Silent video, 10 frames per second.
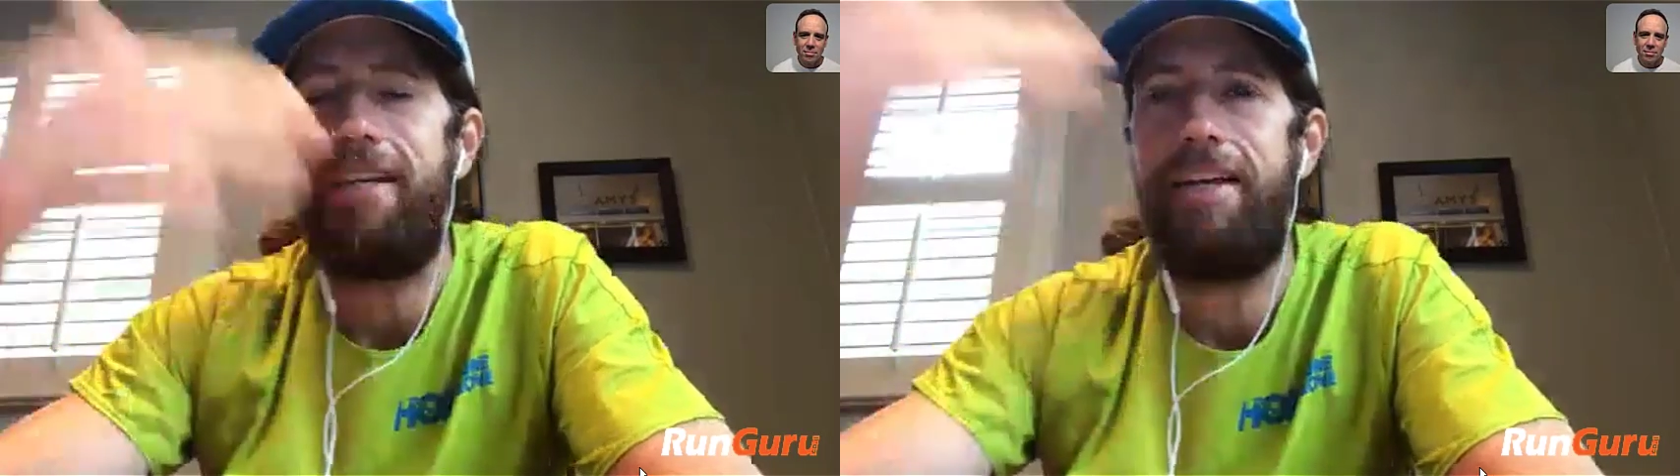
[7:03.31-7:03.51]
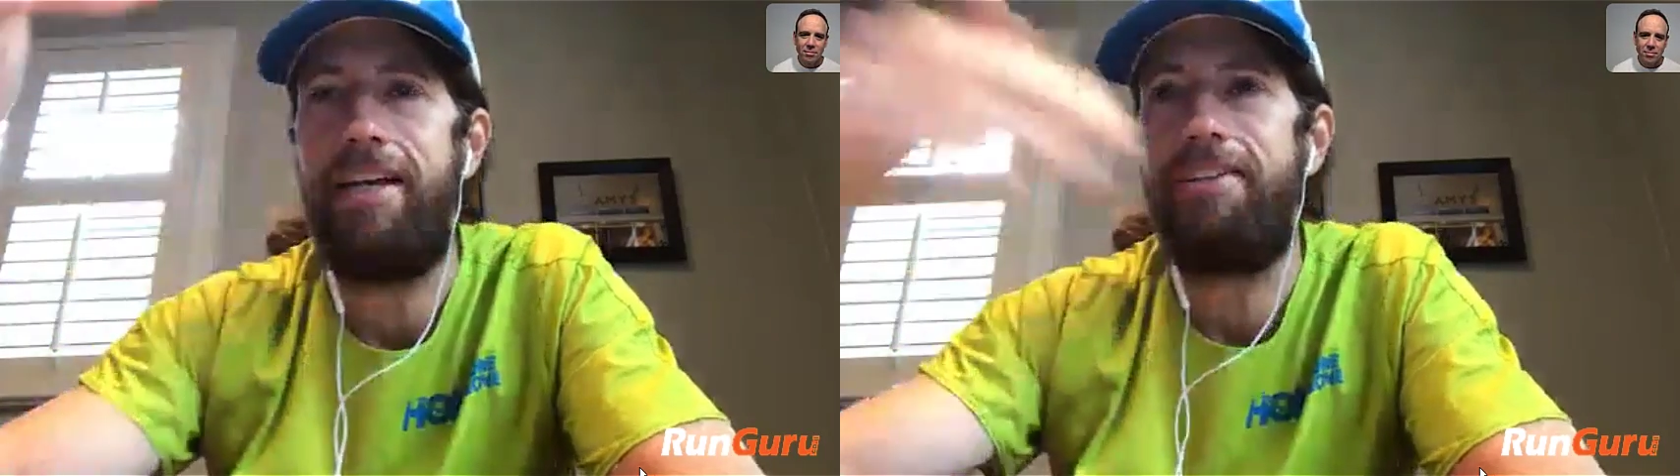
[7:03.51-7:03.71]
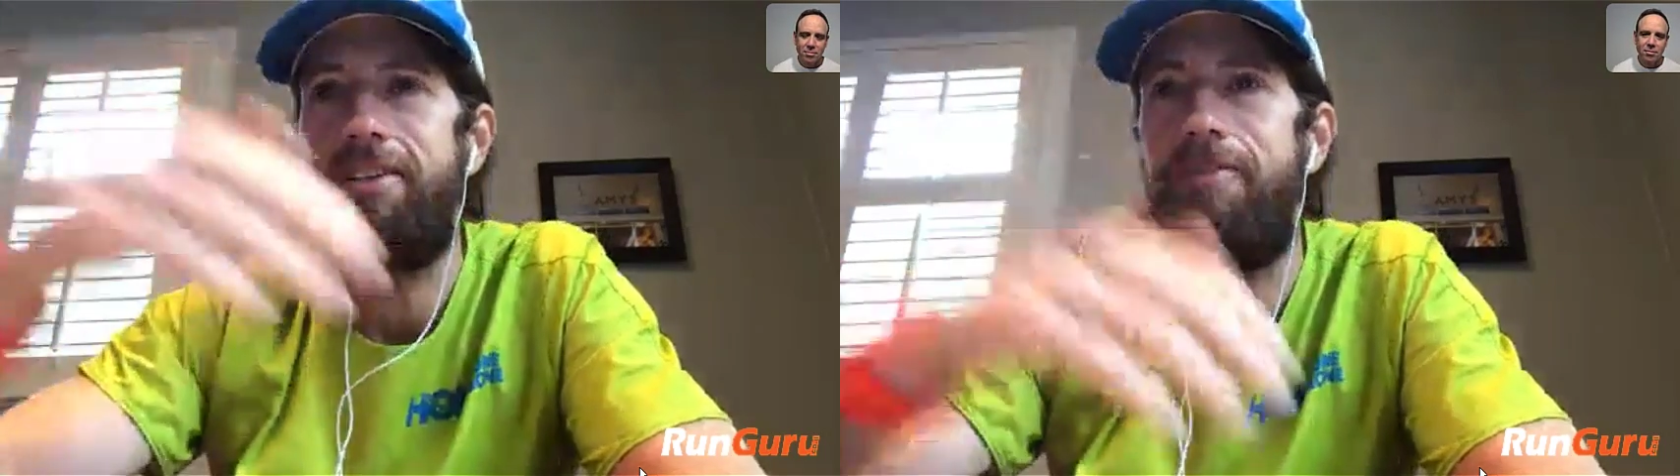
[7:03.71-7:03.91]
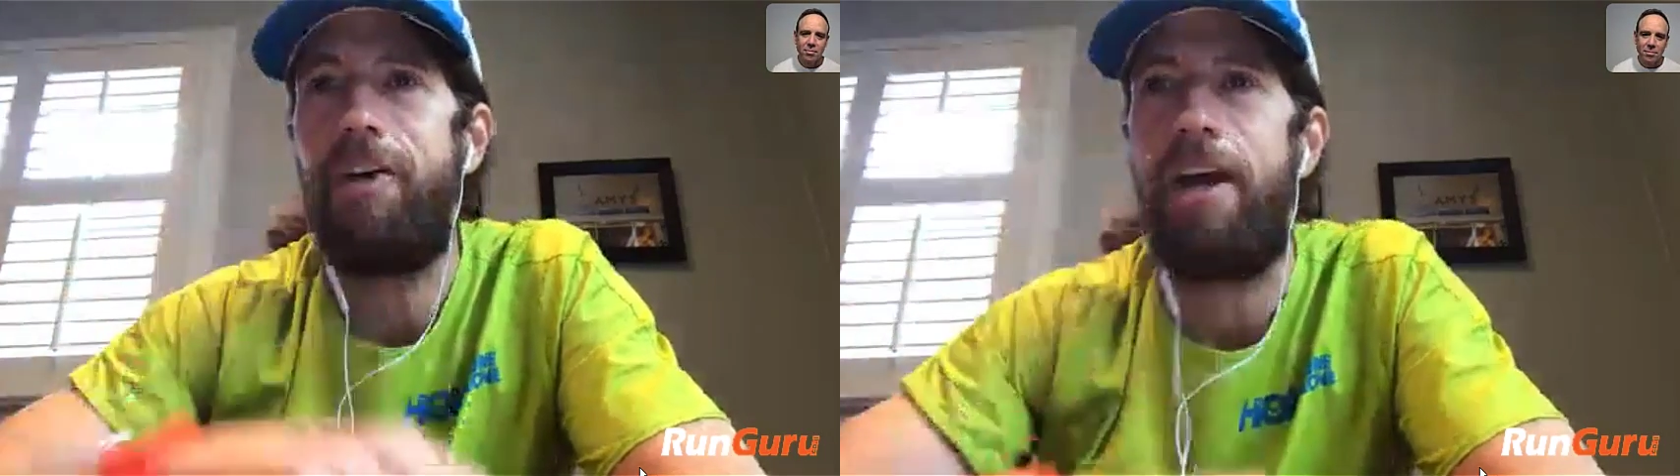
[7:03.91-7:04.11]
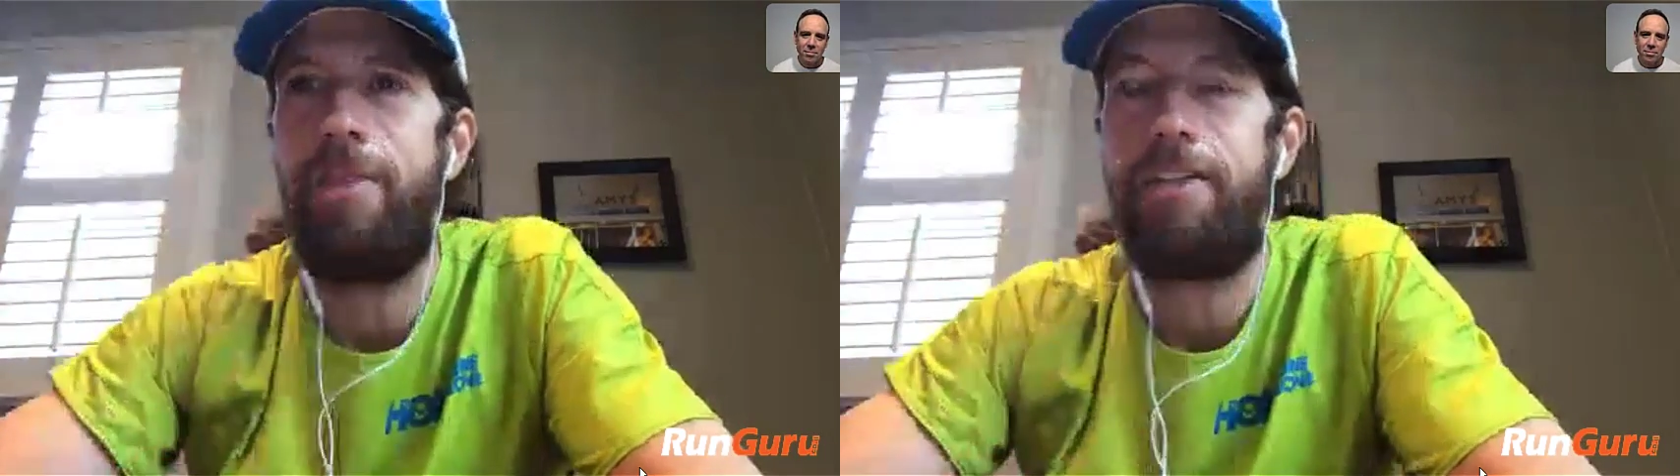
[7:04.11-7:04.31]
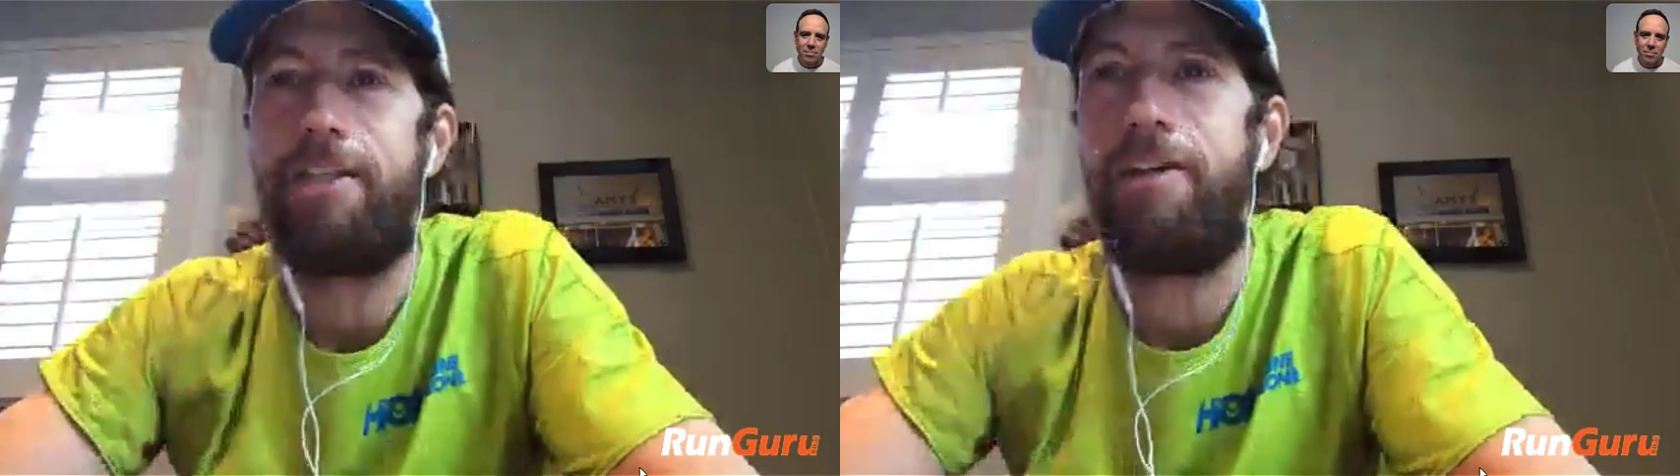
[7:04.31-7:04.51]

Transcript: He has a friend that's going